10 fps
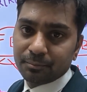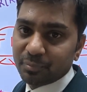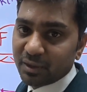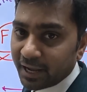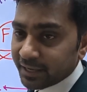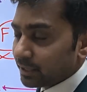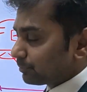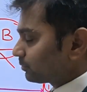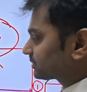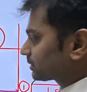higher
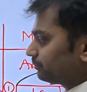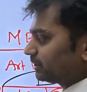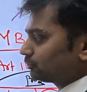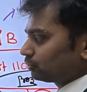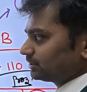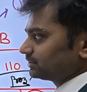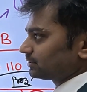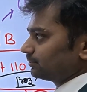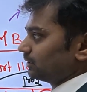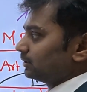powers compared to Rajya
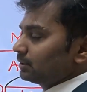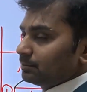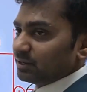Sabha. But